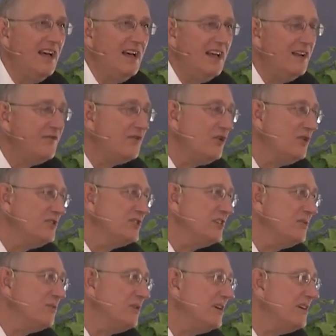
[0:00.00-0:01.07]
And of course
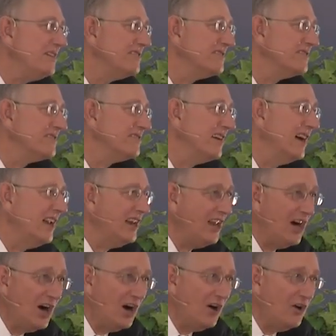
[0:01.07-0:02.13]
she was
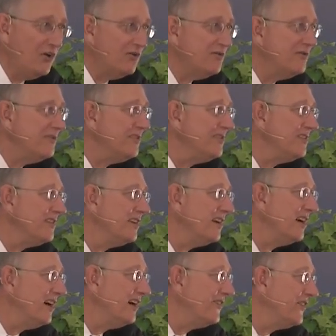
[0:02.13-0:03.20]
alone
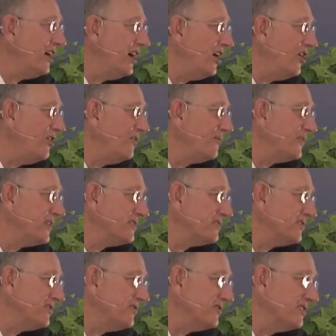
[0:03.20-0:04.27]
in the home, the
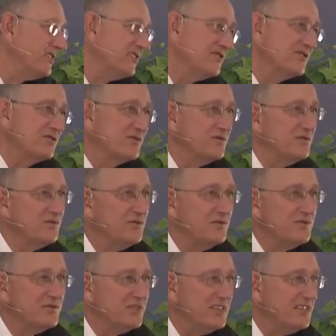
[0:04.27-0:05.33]
children in
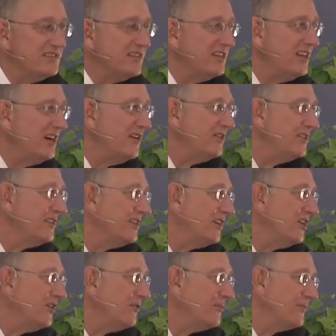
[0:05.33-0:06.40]
school, she's alone in
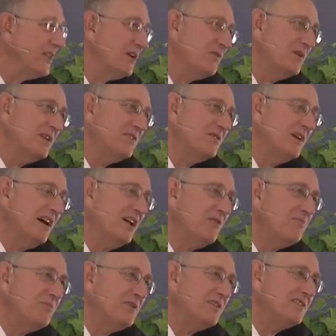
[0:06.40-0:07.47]
home, no one to
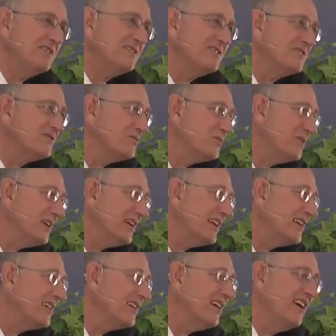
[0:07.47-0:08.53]
help her, she's
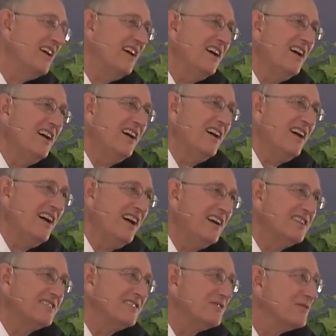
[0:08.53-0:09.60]
weak,
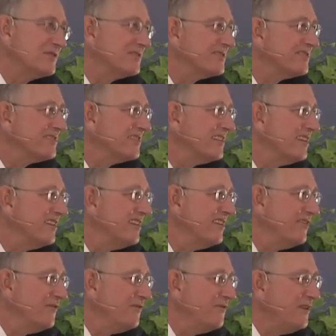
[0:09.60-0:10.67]
and she was
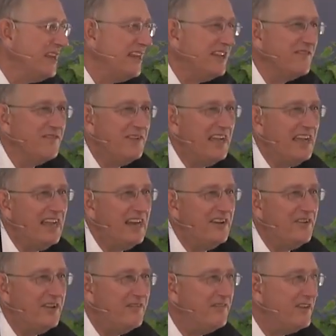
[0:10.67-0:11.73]
feeling
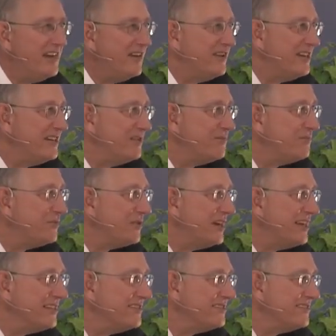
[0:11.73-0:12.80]
very, very
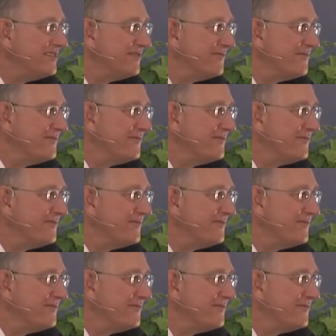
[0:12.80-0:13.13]
depressed.